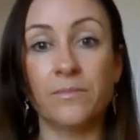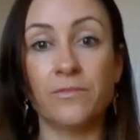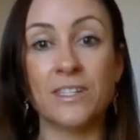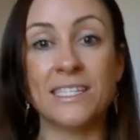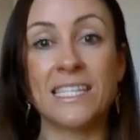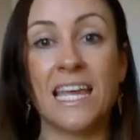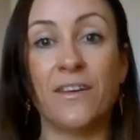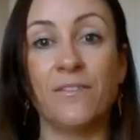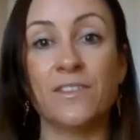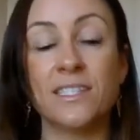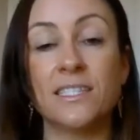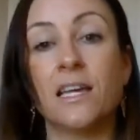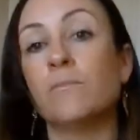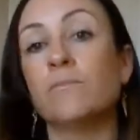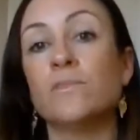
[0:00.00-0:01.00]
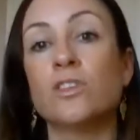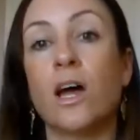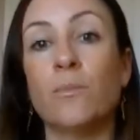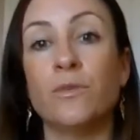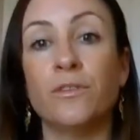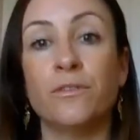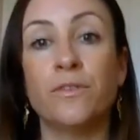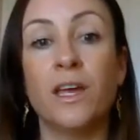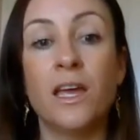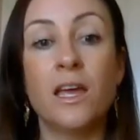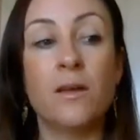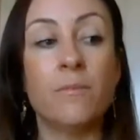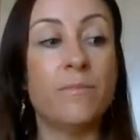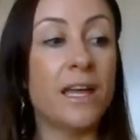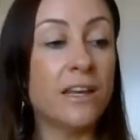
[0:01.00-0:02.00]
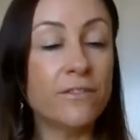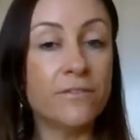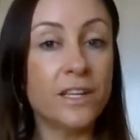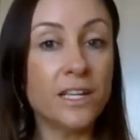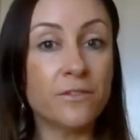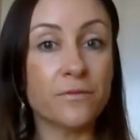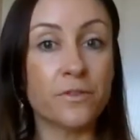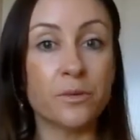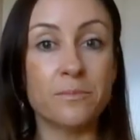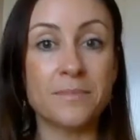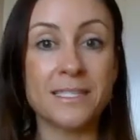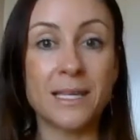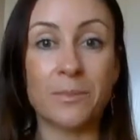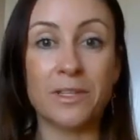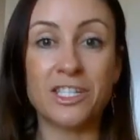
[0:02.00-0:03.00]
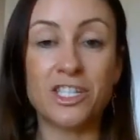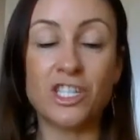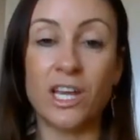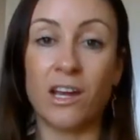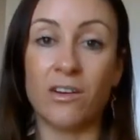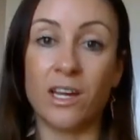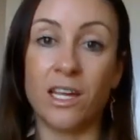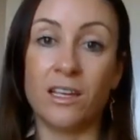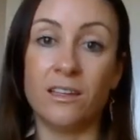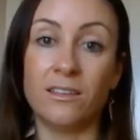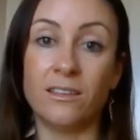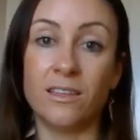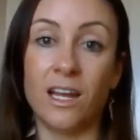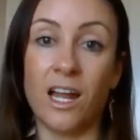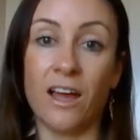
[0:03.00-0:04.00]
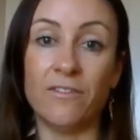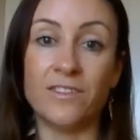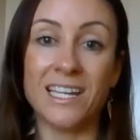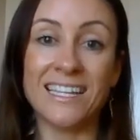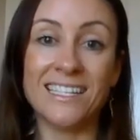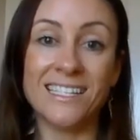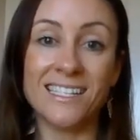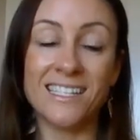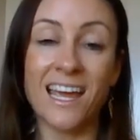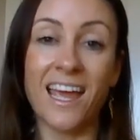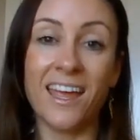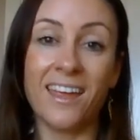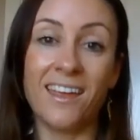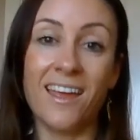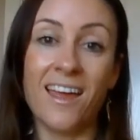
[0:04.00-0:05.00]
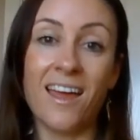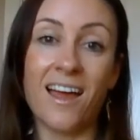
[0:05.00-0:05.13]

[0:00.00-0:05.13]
received some type of benefit from some of the sharing that I've done today.